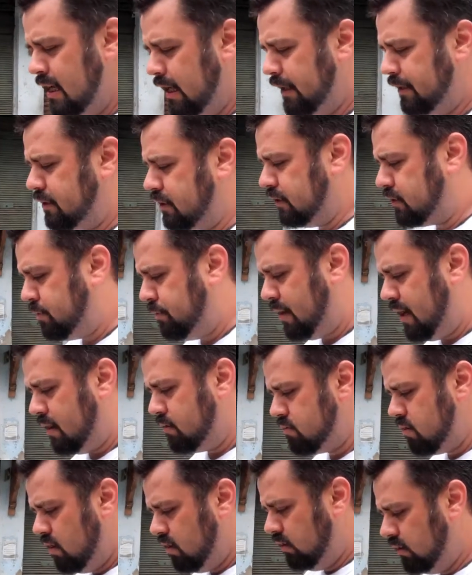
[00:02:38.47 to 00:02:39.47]
It's my
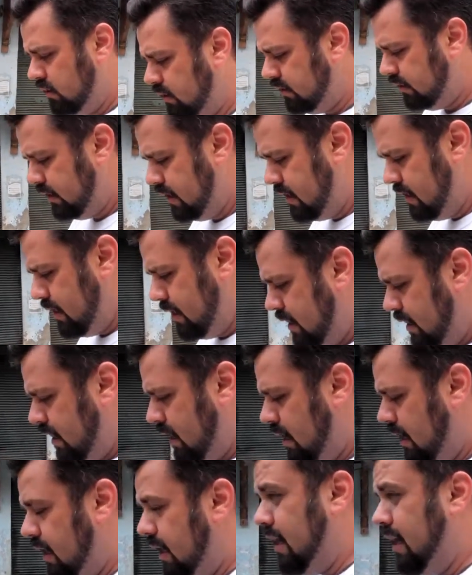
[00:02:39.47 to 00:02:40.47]
role,
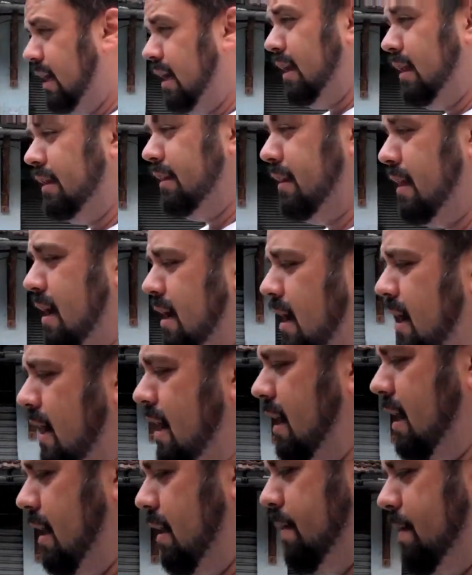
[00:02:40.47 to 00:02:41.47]
and
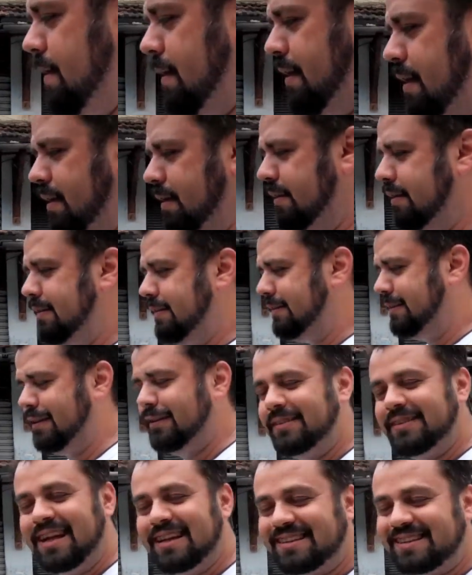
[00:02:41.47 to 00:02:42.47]

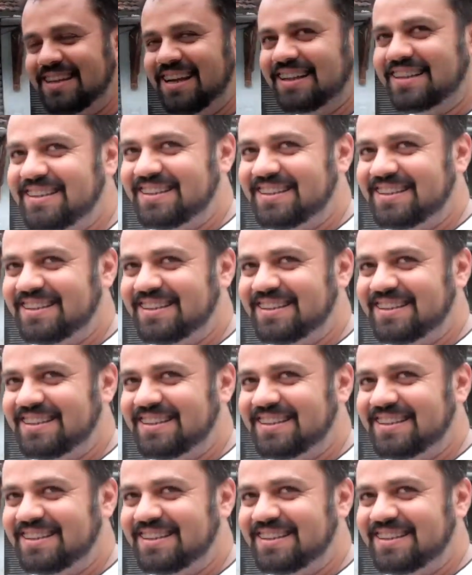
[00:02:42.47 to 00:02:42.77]
so that's it.